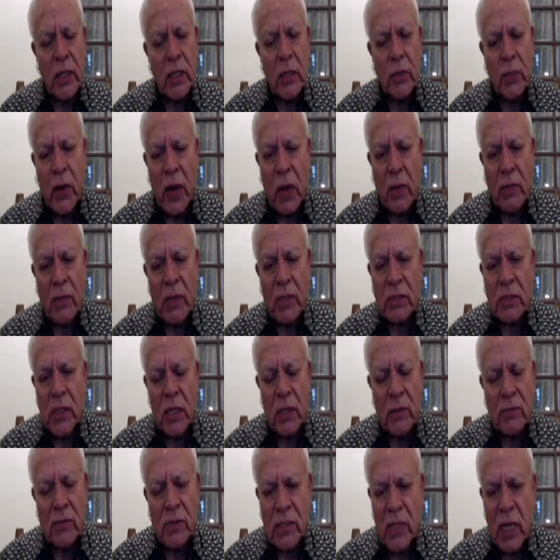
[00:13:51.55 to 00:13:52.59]
the Prime Minister
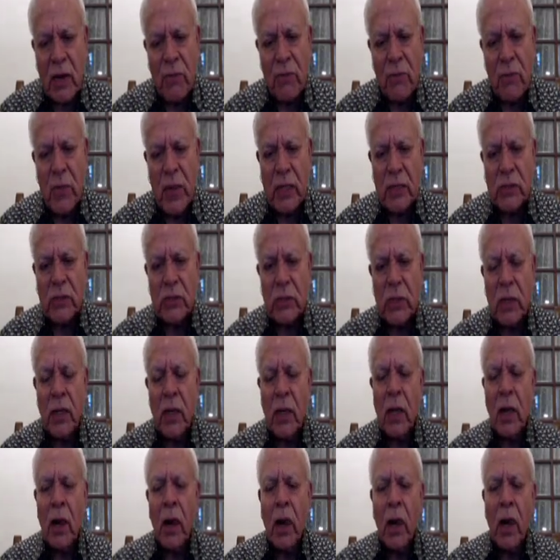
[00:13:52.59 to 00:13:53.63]
himself
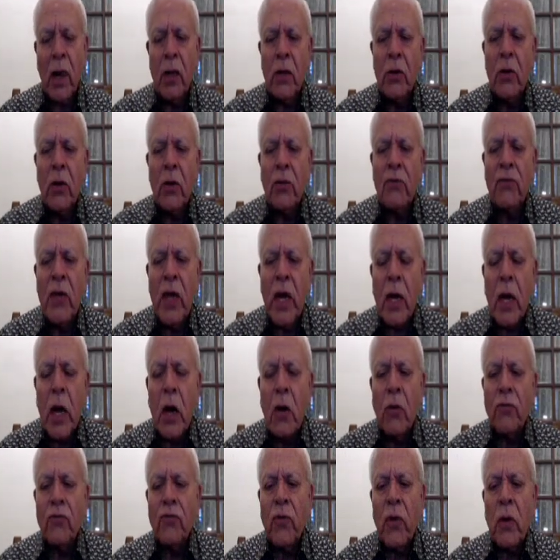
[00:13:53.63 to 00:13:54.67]
mentioned, we
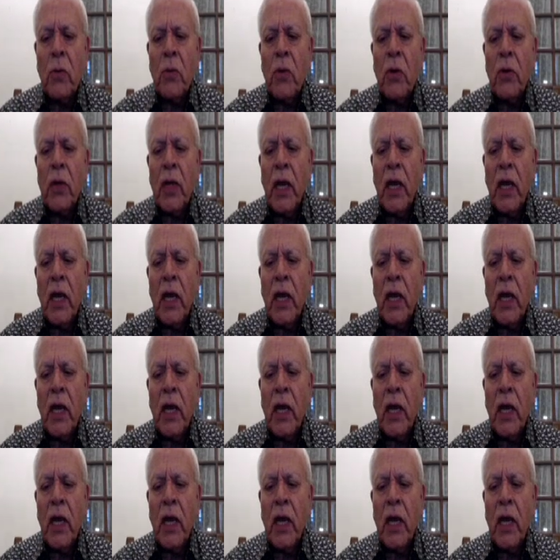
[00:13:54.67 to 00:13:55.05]
account for about